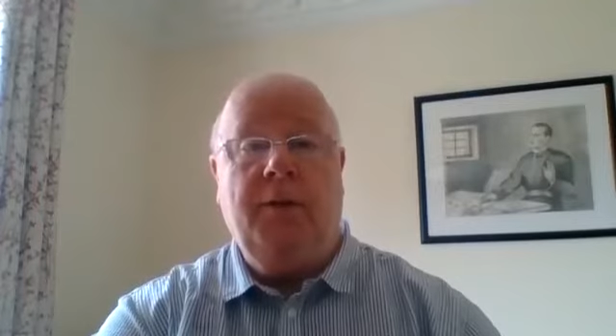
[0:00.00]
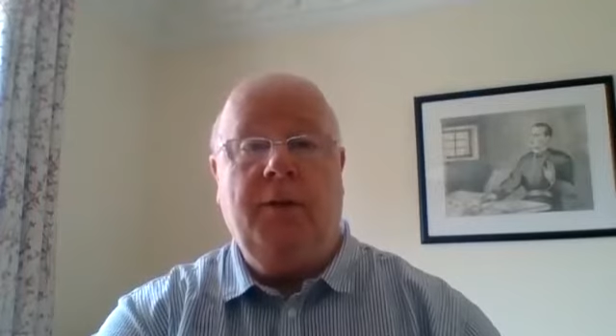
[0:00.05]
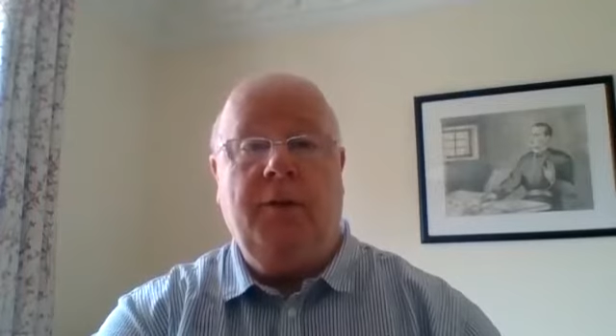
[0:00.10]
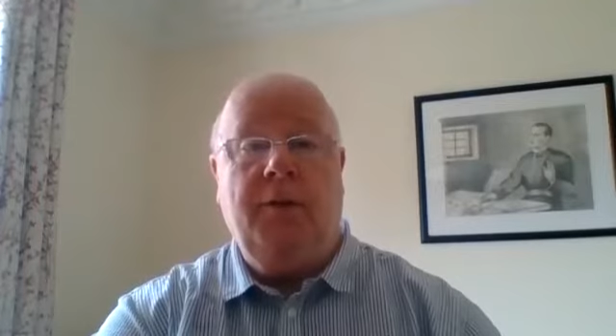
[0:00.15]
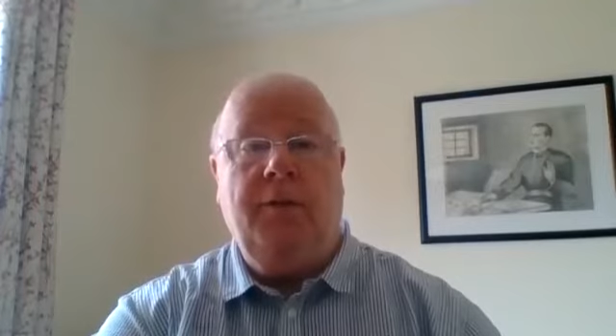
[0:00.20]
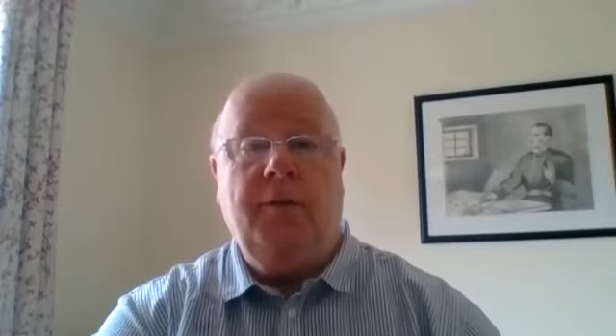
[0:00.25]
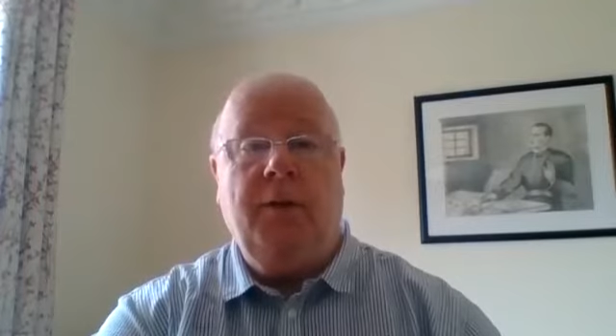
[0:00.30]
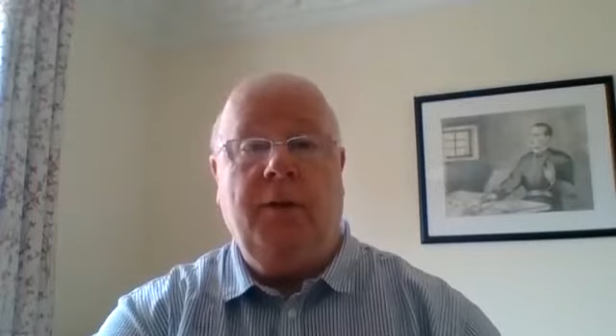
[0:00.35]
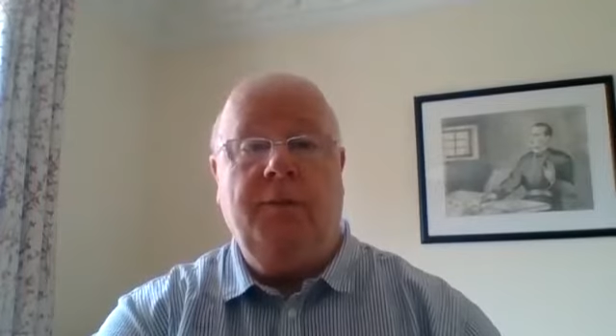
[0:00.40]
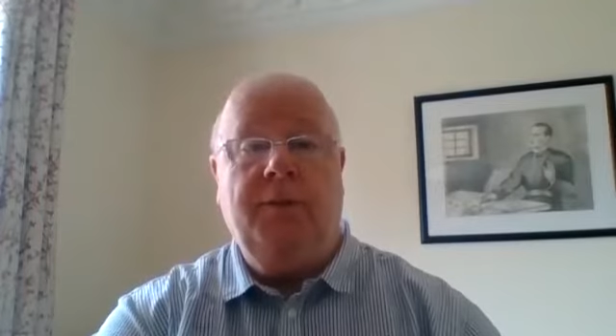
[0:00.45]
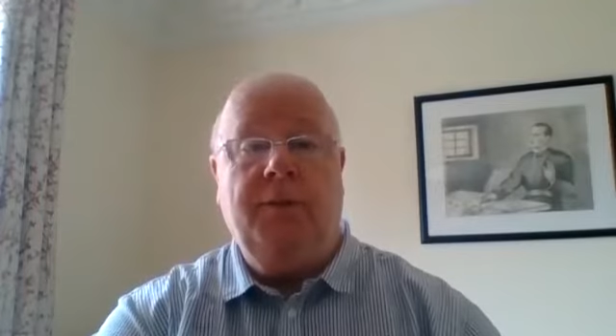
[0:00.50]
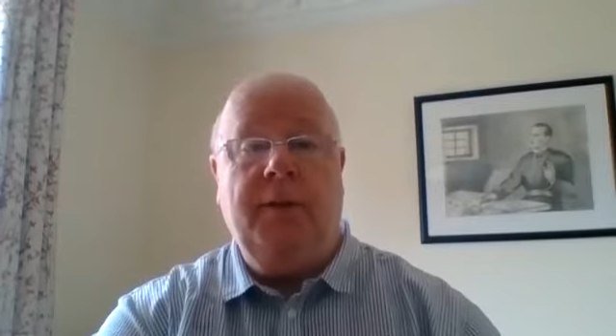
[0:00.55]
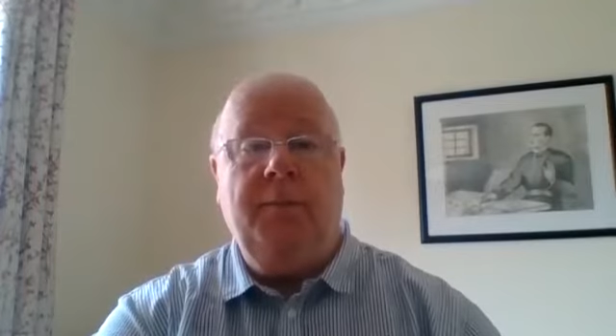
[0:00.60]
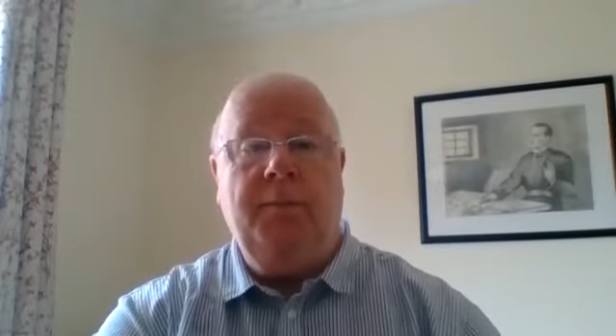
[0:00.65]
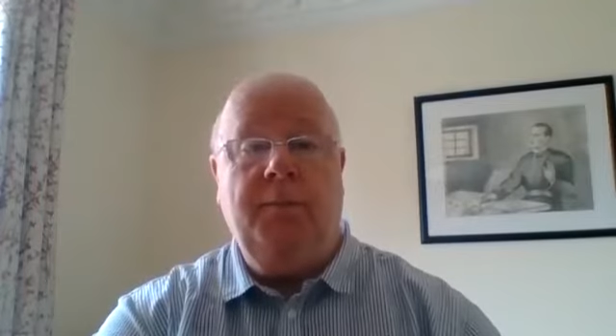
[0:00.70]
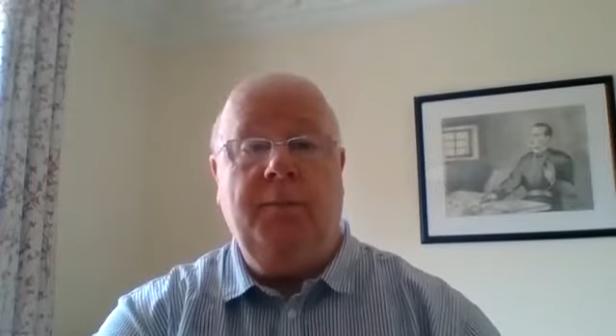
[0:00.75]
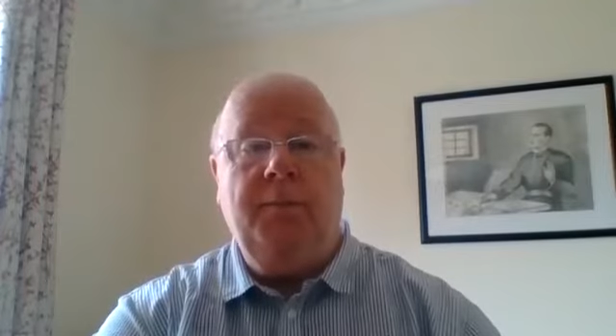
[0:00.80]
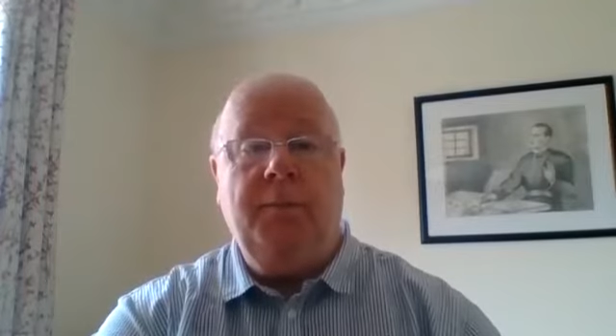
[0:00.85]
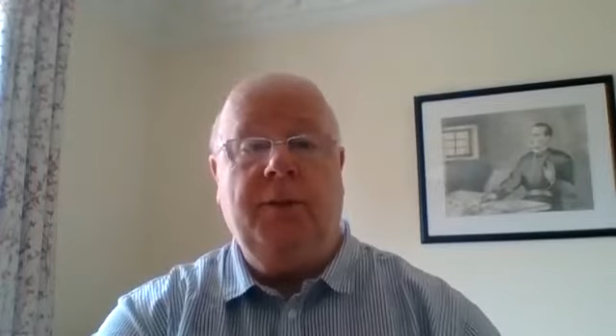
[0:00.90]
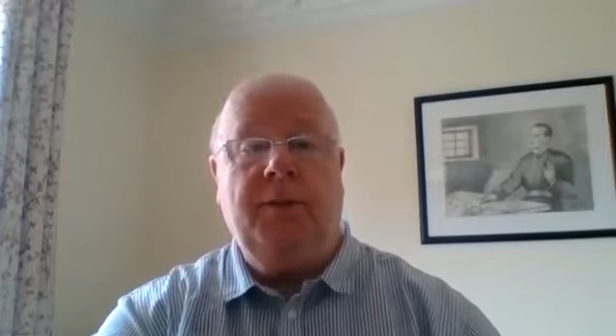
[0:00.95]
who are involved in
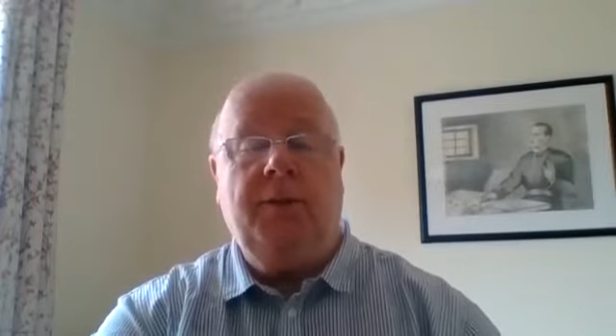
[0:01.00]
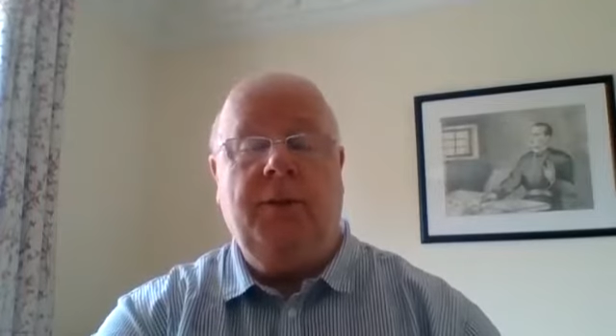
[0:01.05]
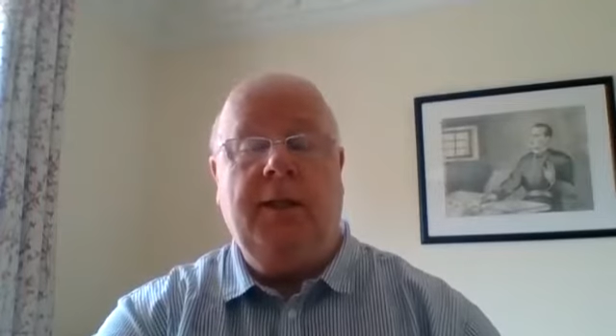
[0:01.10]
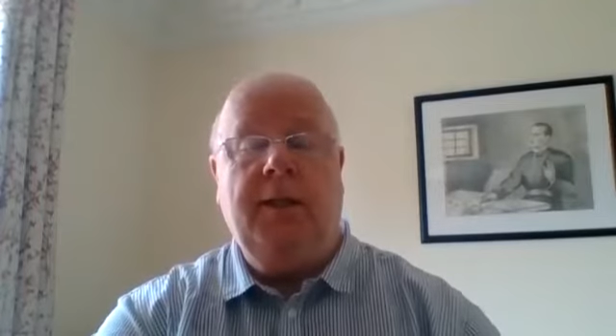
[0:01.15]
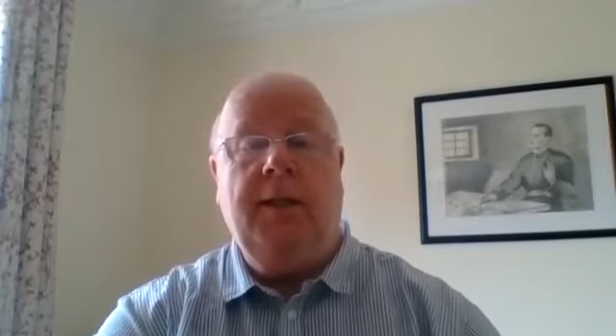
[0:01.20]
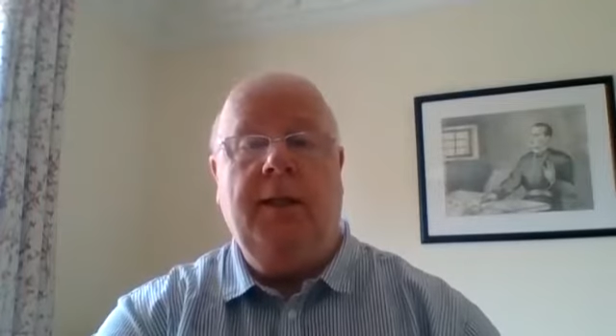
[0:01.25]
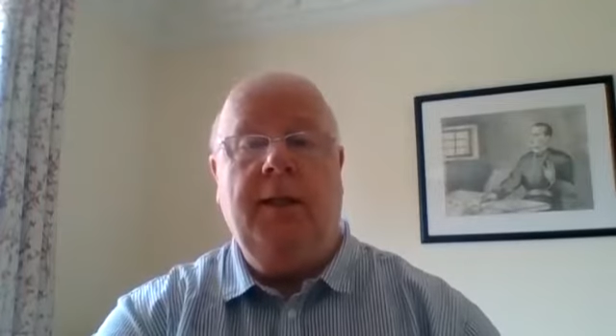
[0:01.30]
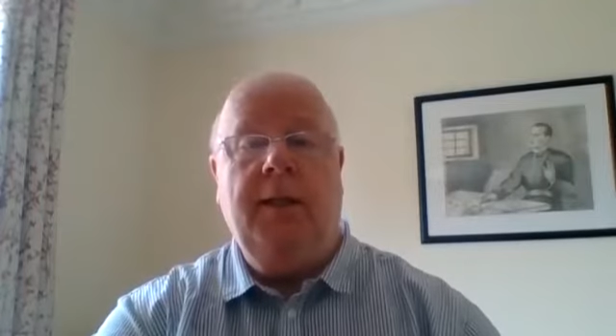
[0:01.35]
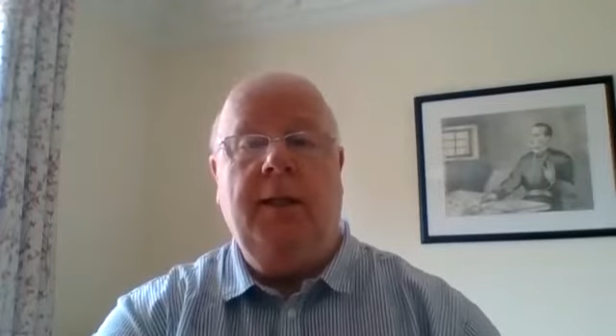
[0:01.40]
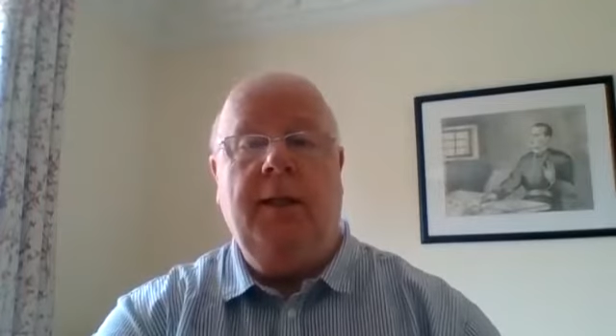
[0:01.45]
ministry